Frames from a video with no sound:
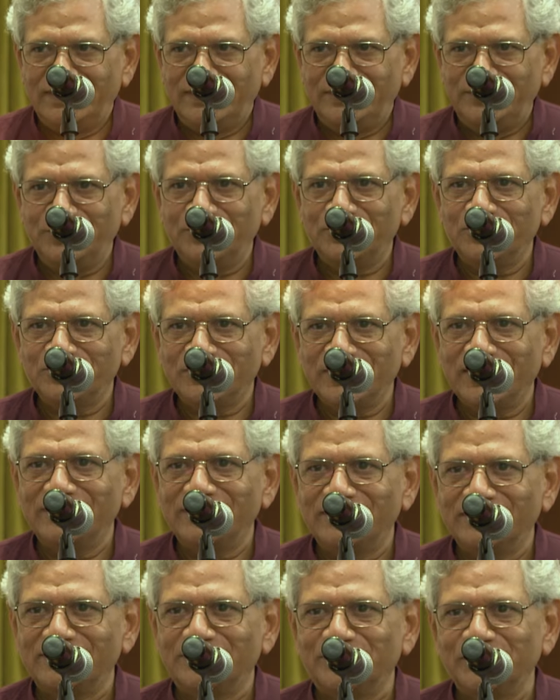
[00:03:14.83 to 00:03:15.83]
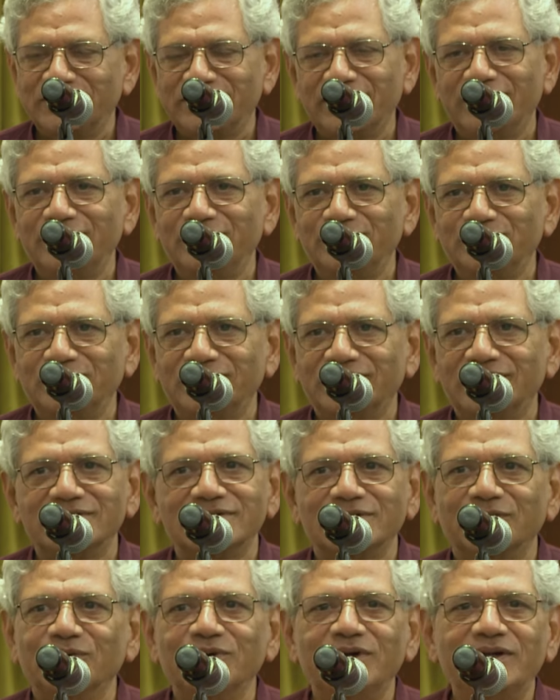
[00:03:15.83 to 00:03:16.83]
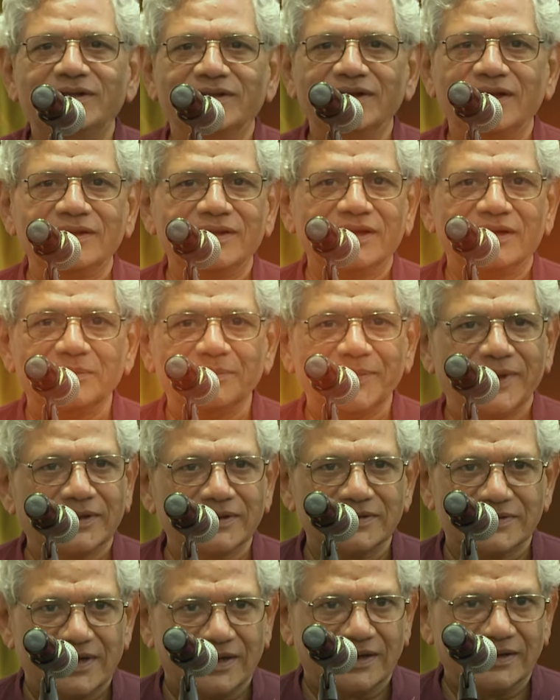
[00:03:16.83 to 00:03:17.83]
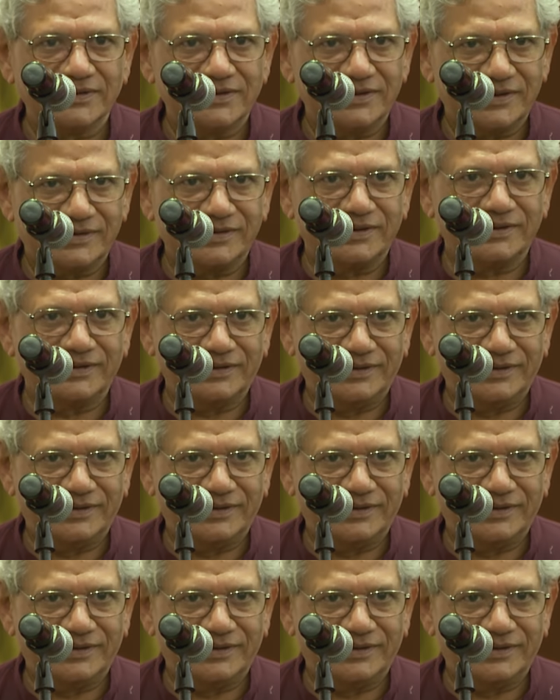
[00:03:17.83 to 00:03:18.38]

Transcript: Neuroscientists will tell you that this is the only thing that will make us dance,